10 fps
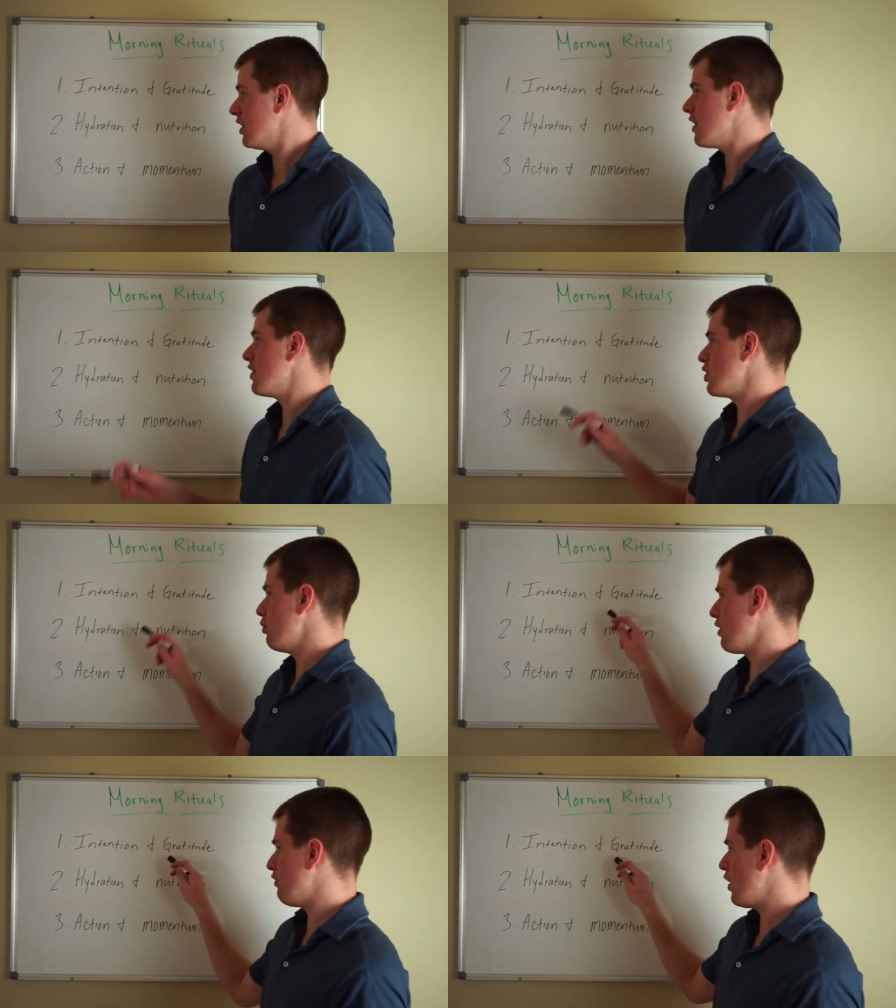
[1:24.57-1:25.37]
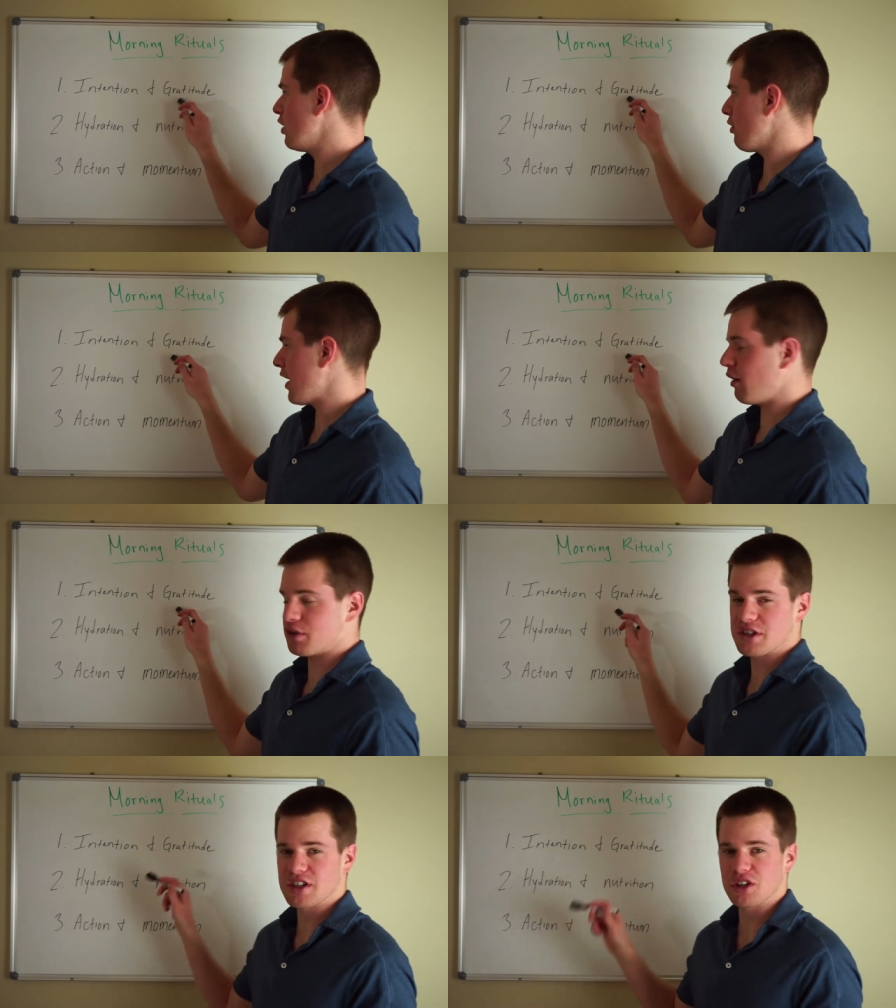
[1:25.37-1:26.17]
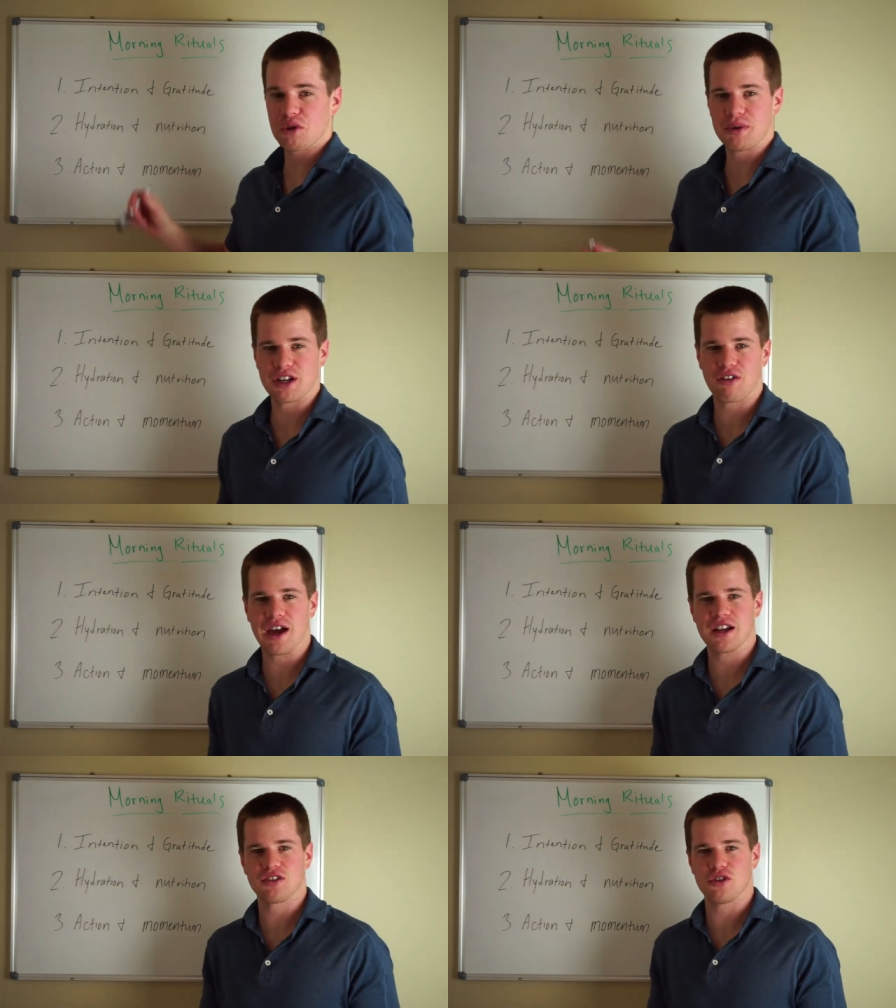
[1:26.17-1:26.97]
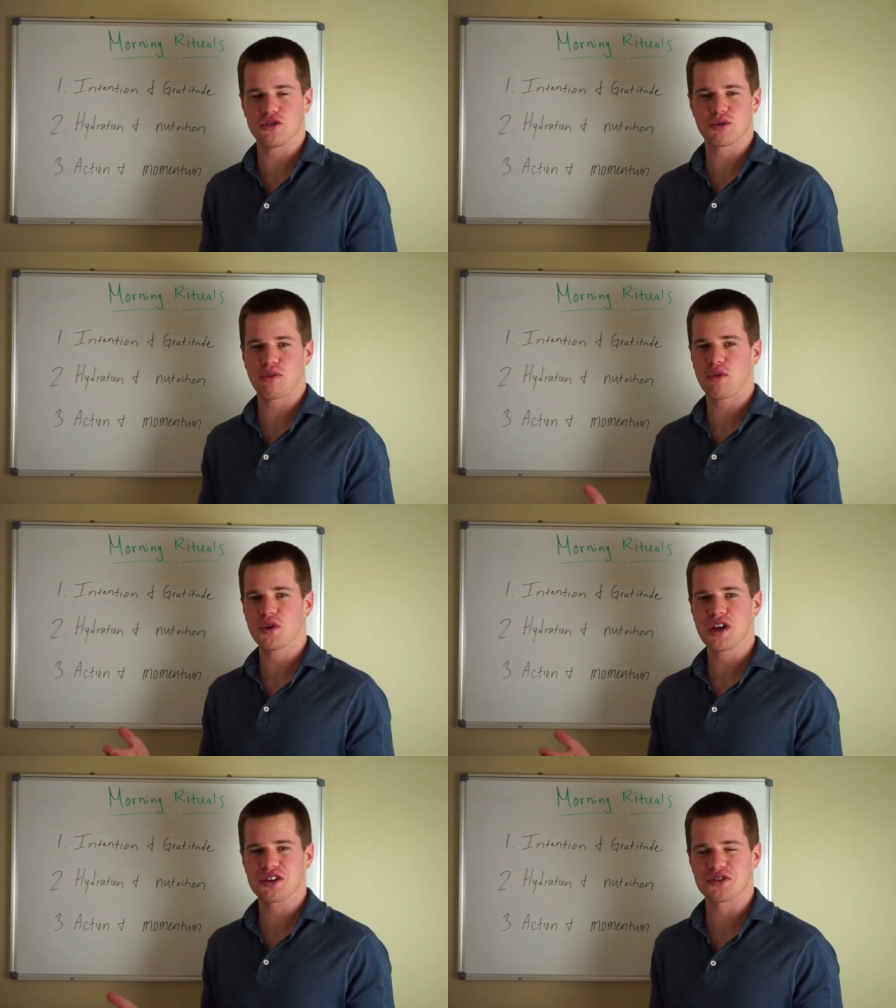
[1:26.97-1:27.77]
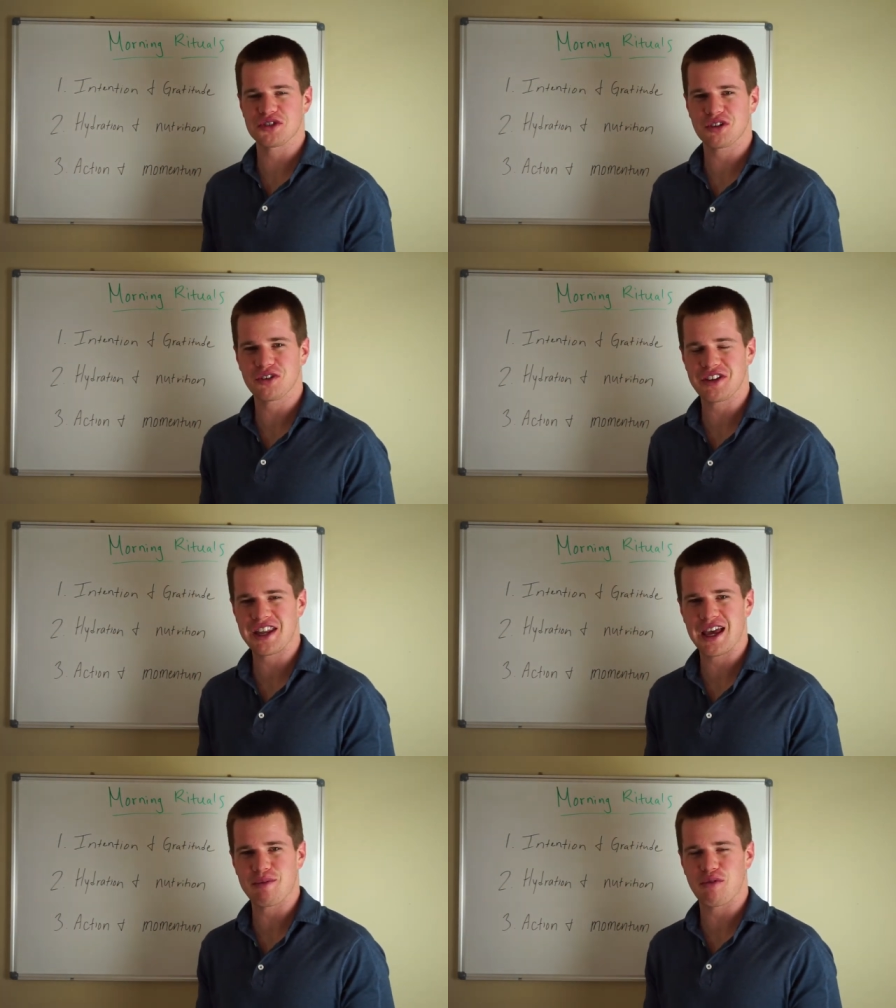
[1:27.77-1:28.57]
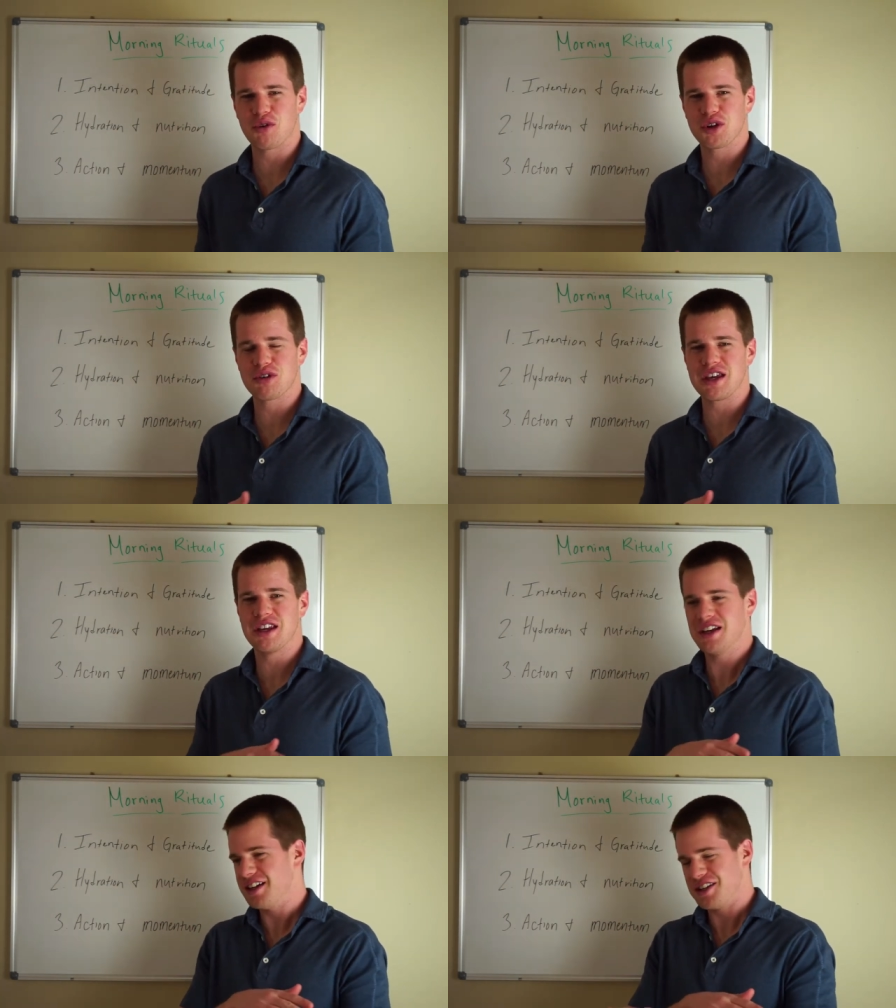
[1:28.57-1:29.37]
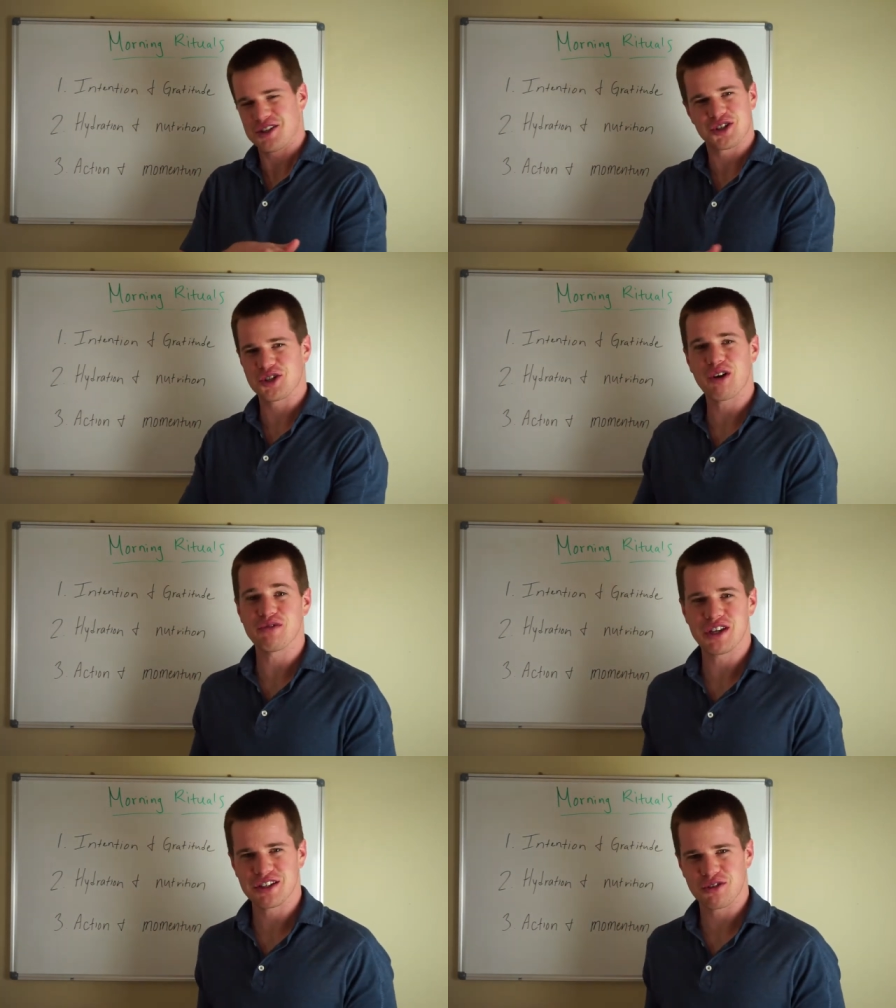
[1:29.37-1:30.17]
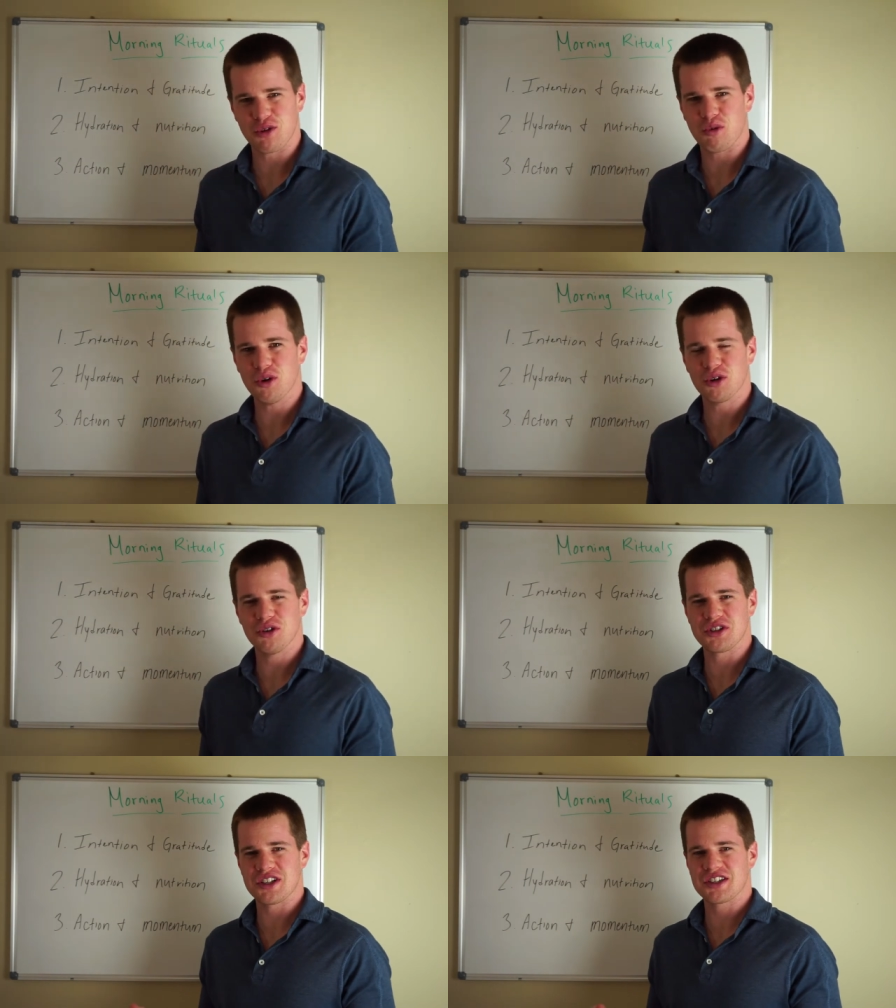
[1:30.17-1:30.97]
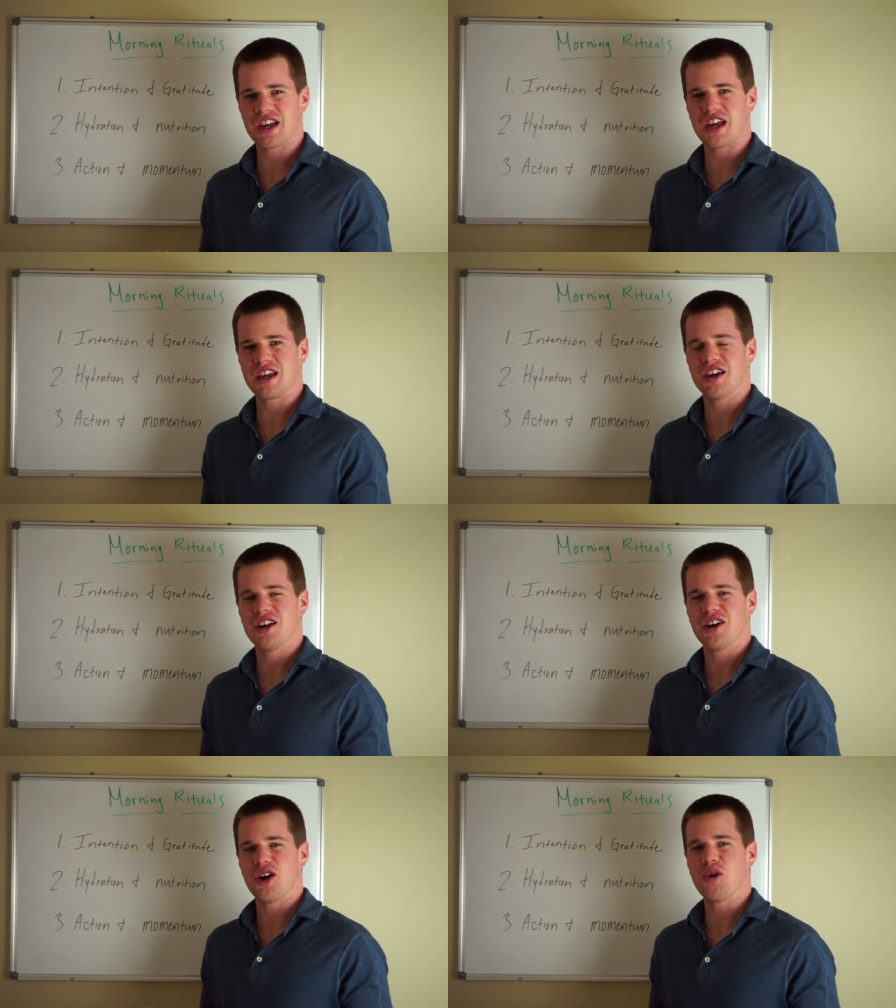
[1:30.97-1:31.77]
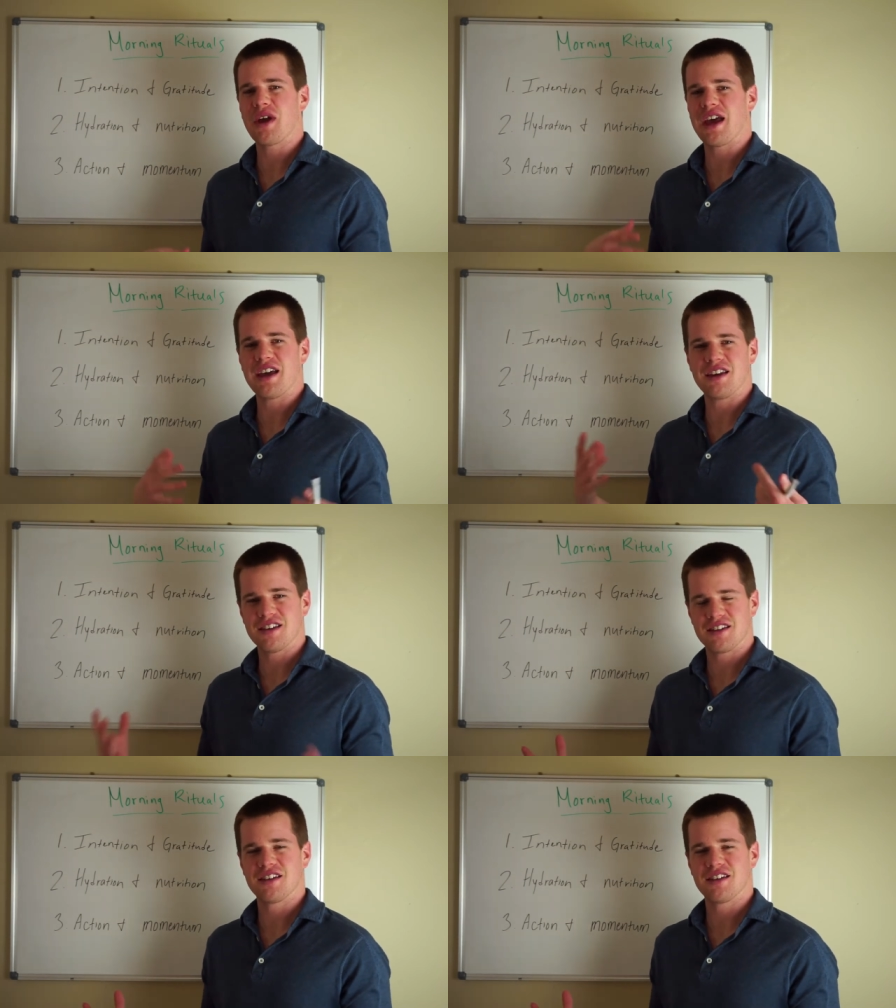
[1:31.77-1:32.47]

And then you want to follow that with just a little bit of gratitude. So before you actually start the day, before you get shoved into the world, just saying, okay,